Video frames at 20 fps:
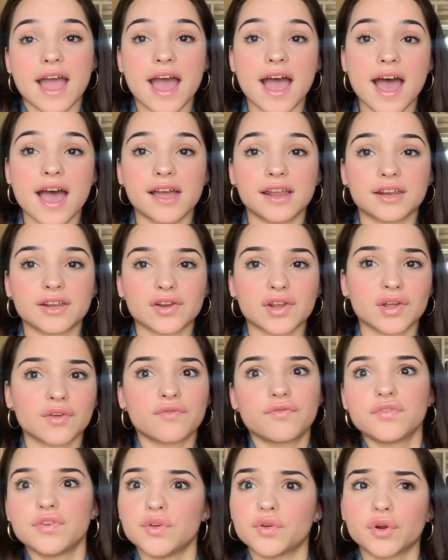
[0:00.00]
And
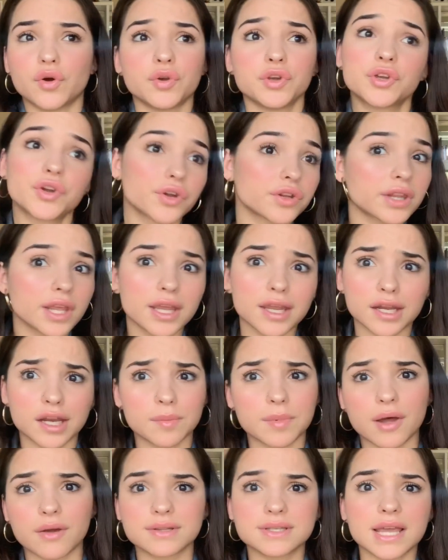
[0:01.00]
if, you know, you're
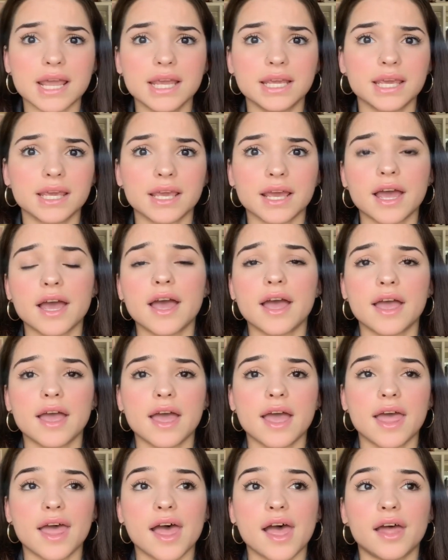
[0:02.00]
thinking about taking it
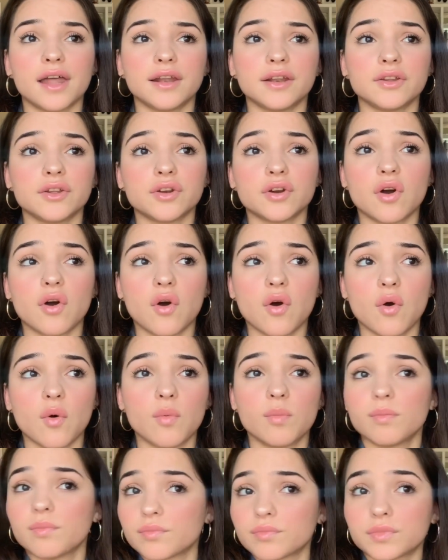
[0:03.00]
and, you
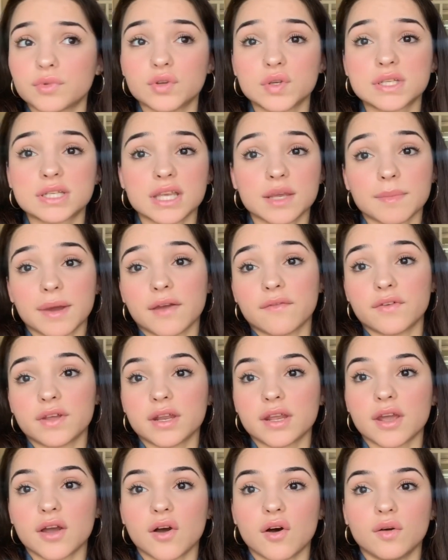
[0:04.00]
know, you see my
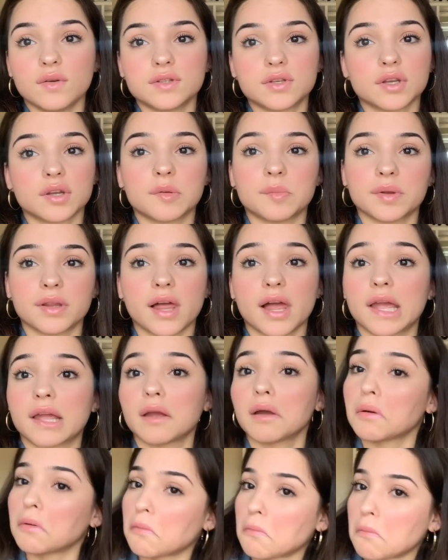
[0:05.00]
videos, you're gonna be like,